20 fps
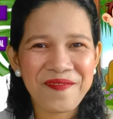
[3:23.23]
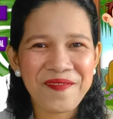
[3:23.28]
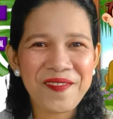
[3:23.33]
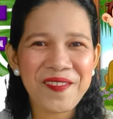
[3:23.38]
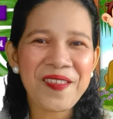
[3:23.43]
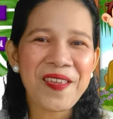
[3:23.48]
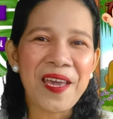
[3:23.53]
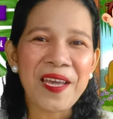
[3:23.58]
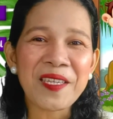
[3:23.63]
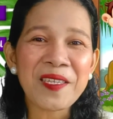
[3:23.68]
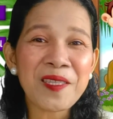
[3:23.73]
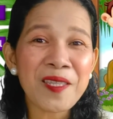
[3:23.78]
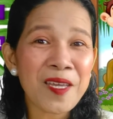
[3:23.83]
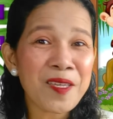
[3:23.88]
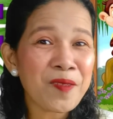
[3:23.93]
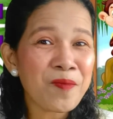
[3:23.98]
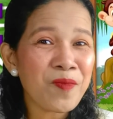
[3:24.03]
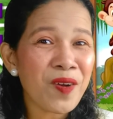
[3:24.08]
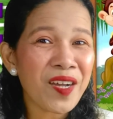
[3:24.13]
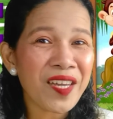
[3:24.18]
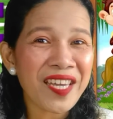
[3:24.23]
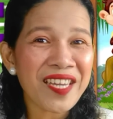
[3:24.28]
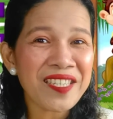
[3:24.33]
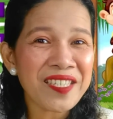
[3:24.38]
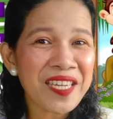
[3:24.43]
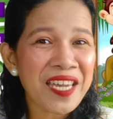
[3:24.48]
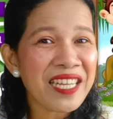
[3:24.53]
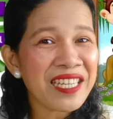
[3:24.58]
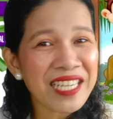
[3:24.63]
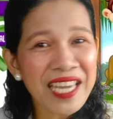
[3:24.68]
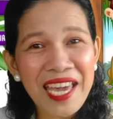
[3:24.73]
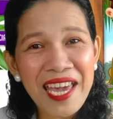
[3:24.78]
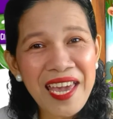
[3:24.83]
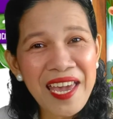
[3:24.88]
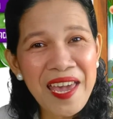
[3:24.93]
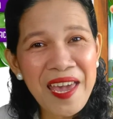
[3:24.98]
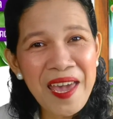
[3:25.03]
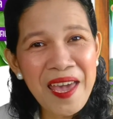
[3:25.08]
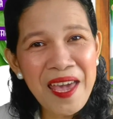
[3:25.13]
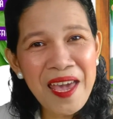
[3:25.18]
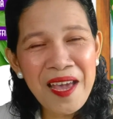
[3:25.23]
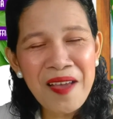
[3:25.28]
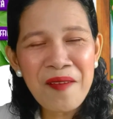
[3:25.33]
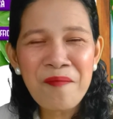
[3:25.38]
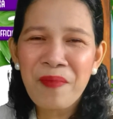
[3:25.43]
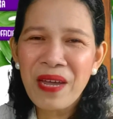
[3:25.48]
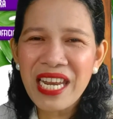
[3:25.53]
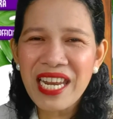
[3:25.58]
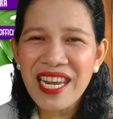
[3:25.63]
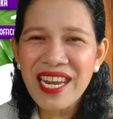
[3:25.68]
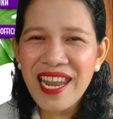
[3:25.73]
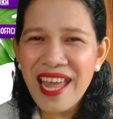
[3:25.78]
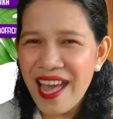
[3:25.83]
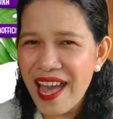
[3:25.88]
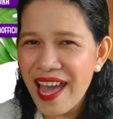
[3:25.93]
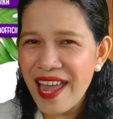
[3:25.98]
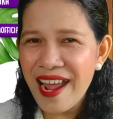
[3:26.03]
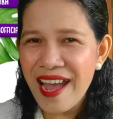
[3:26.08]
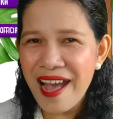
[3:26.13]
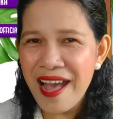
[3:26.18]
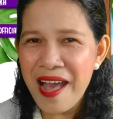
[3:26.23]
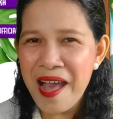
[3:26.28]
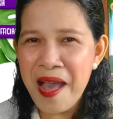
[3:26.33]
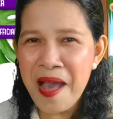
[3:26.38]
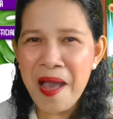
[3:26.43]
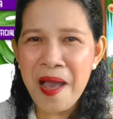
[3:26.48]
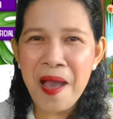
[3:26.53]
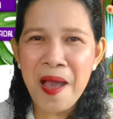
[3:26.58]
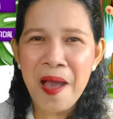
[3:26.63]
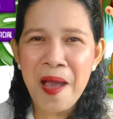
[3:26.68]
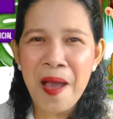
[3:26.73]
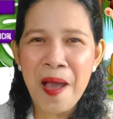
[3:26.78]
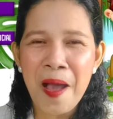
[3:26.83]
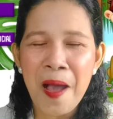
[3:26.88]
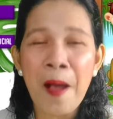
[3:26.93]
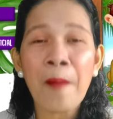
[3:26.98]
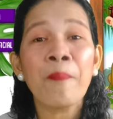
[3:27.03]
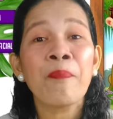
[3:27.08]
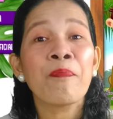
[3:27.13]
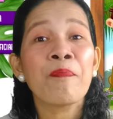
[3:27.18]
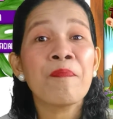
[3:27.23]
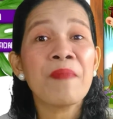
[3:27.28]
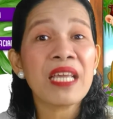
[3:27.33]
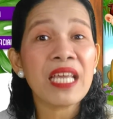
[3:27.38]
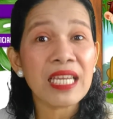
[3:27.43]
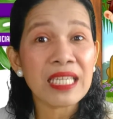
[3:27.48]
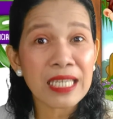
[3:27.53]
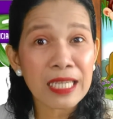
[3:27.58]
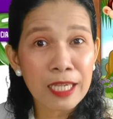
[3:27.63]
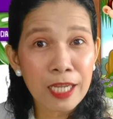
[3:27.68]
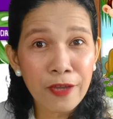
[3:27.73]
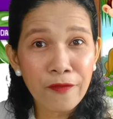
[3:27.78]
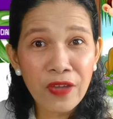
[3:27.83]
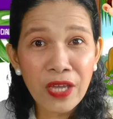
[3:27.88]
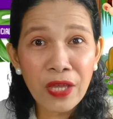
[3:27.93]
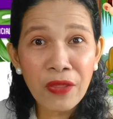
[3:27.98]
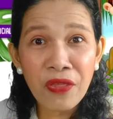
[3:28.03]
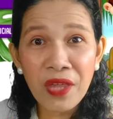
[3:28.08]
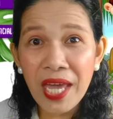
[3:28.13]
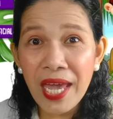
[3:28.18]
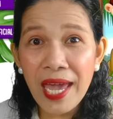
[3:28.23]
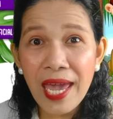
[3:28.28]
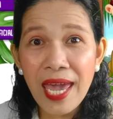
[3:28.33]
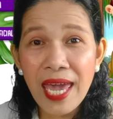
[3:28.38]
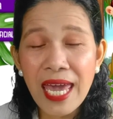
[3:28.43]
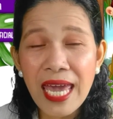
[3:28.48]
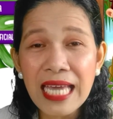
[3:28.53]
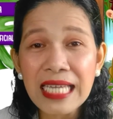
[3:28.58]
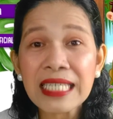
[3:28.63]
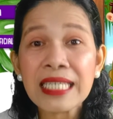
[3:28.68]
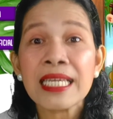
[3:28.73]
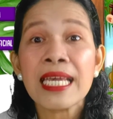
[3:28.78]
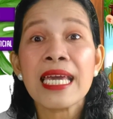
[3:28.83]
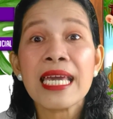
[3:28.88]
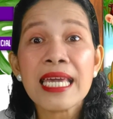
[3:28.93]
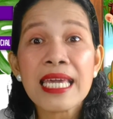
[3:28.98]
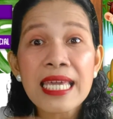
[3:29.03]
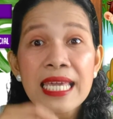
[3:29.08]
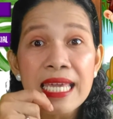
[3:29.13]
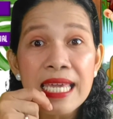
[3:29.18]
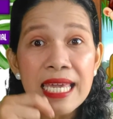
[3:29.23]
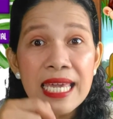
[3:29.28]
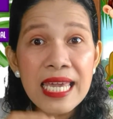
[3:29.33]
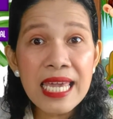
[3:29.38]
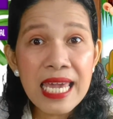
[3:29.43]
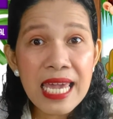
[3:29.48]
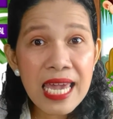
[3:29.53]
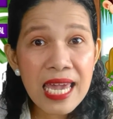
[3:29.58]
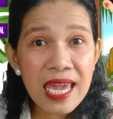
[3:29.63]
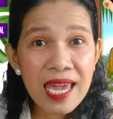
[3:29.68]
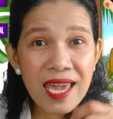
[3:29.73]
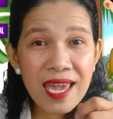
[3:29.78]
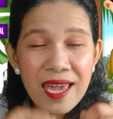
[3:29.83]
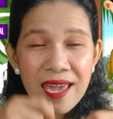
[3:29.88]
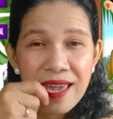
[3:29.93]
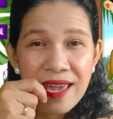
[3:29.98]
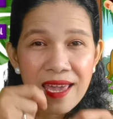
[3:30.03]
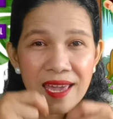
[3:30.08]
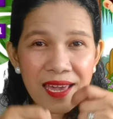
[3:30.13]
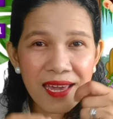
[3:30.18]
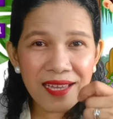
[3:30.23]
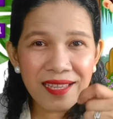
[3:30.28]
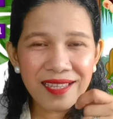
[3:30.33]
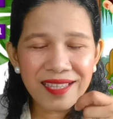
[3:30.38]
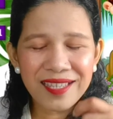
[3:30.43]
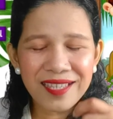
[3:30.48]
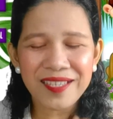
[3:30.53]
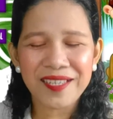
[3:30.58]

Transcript: Yes, this monkey is eating banana because living things eat.